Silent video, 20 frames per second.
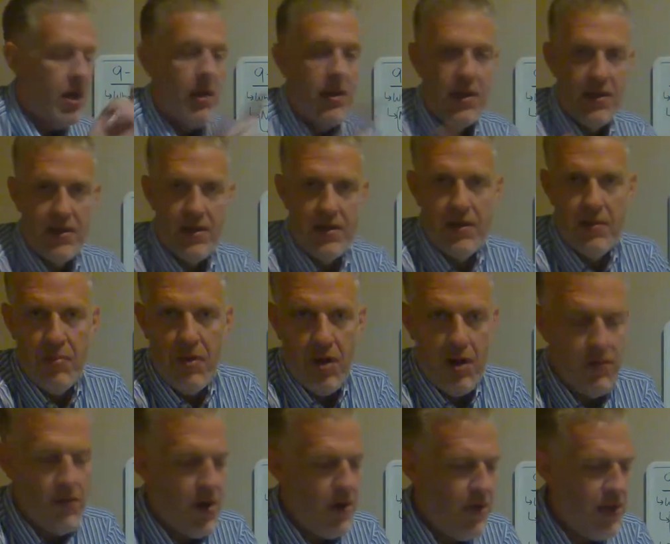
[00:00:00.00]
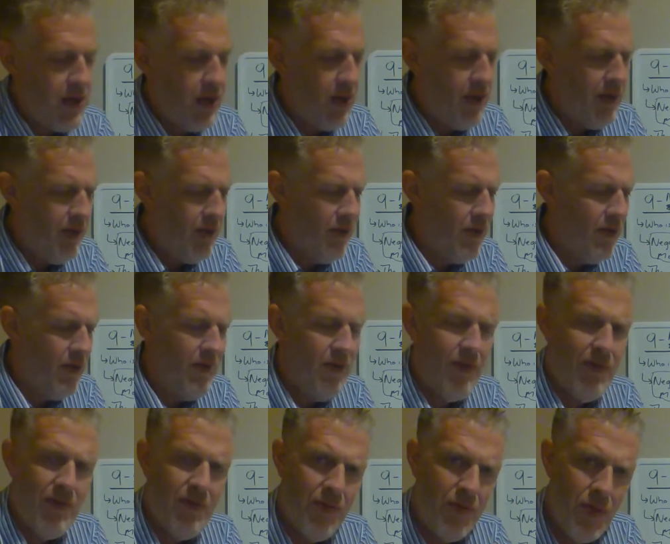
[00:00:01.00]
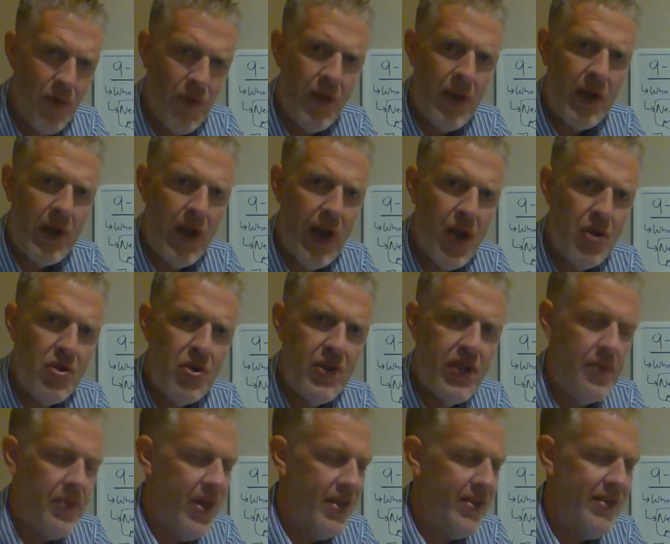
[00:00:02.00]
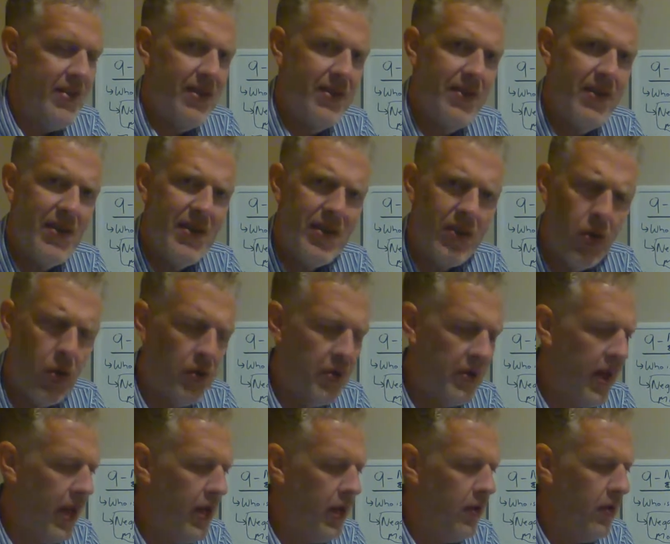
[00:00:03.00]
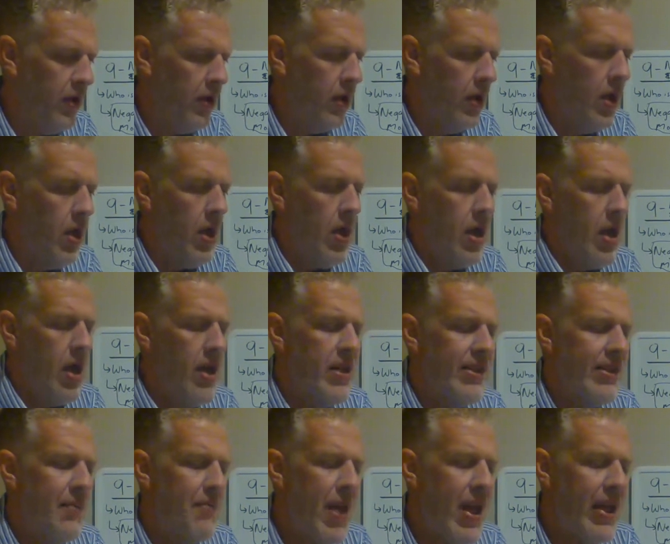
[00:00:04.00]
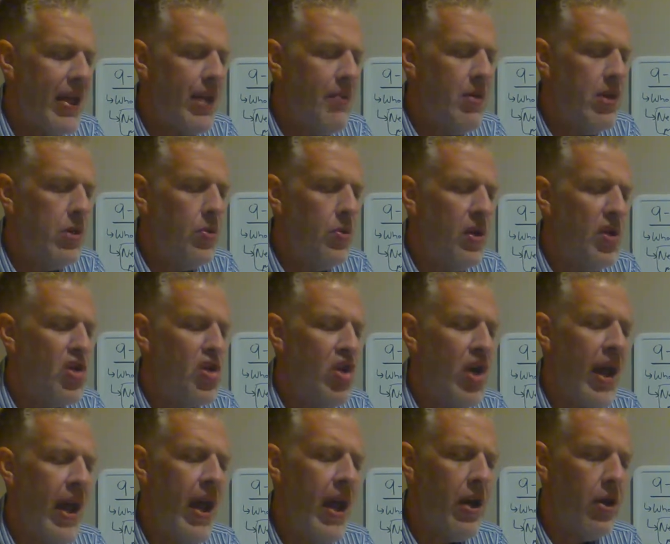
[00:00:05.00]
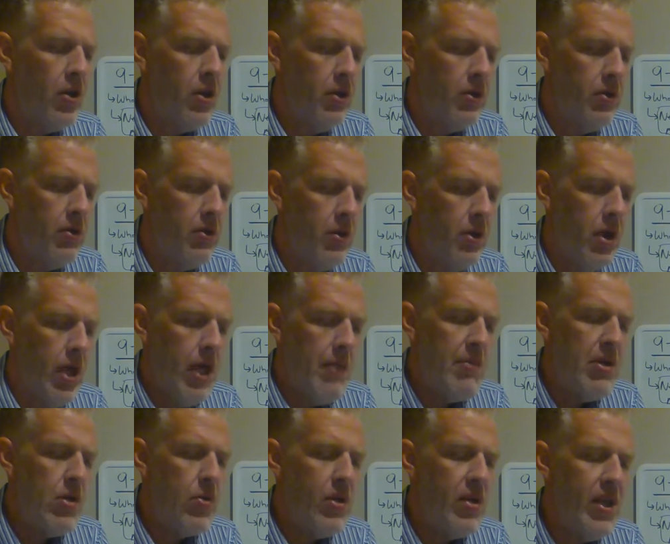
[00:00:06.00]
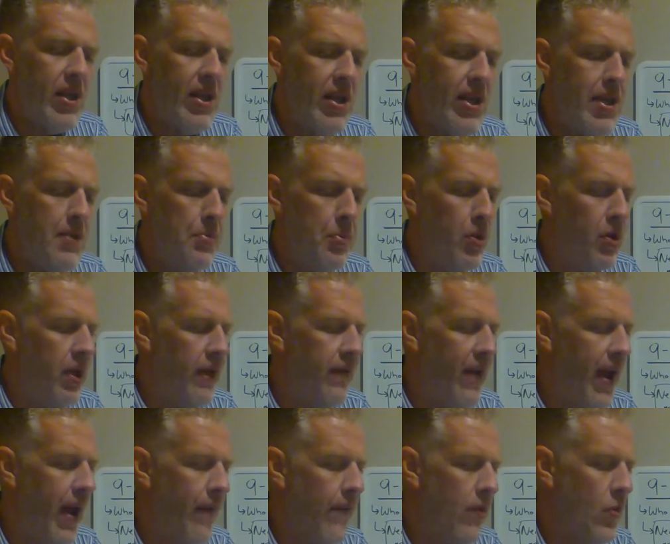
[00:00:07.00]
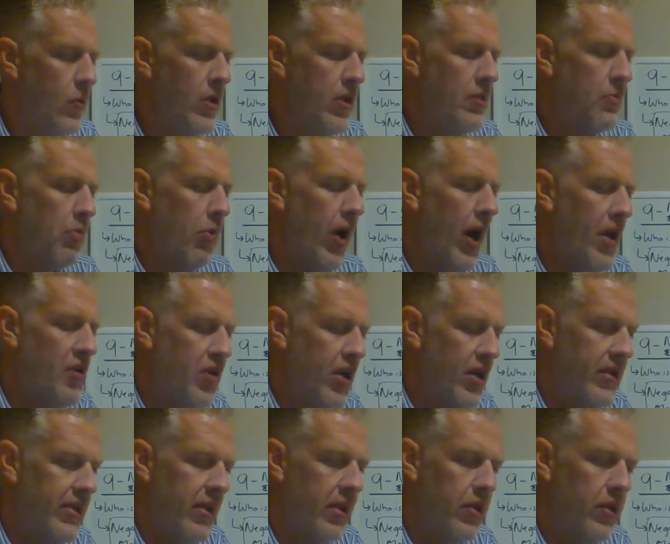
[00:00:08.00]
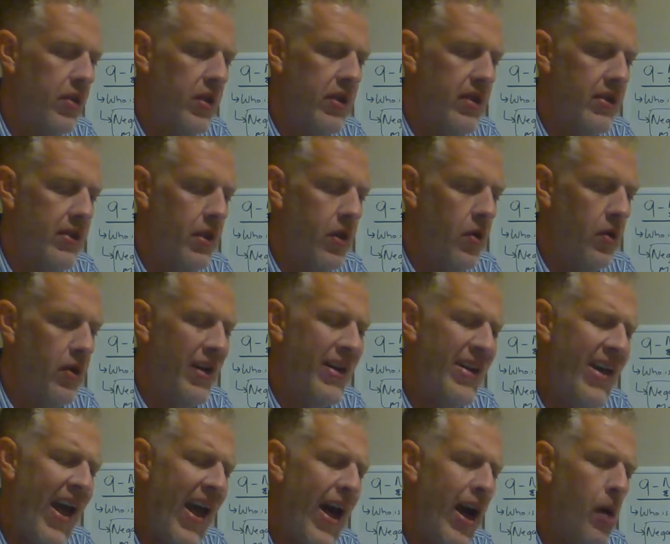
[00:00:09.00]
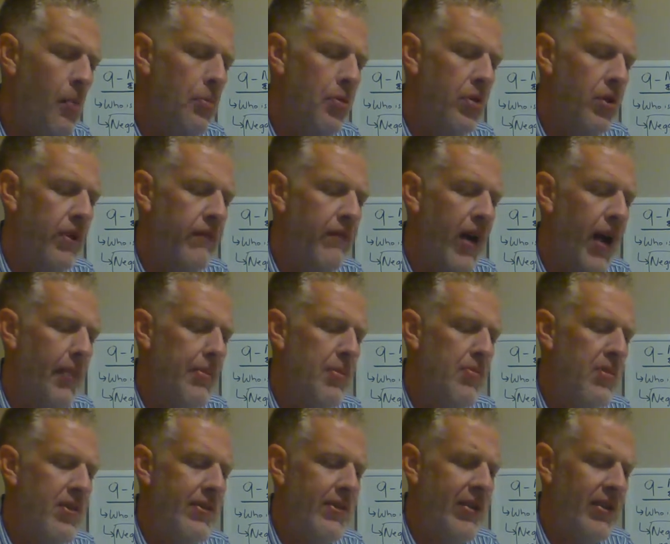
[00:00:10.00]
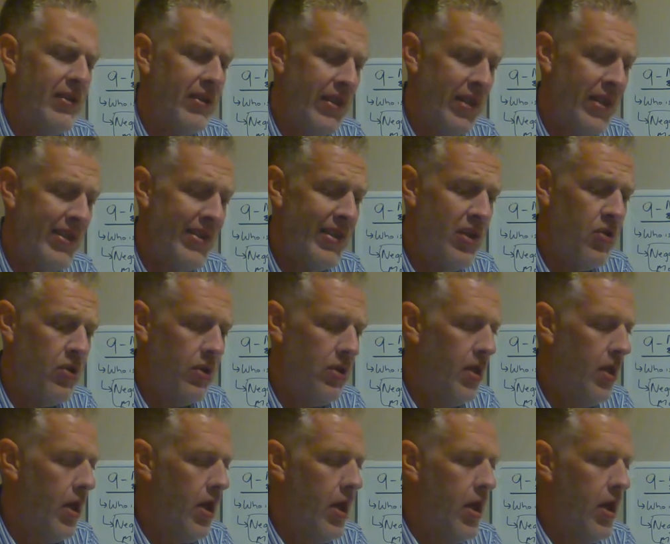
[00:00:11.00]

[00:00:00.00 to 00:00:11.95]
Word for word: And this is the part where I think it really conjures up that sense that it's cold and calculating. It is to make him into a channel between the input of everyone's projects, including his own, and an output of optimific decision.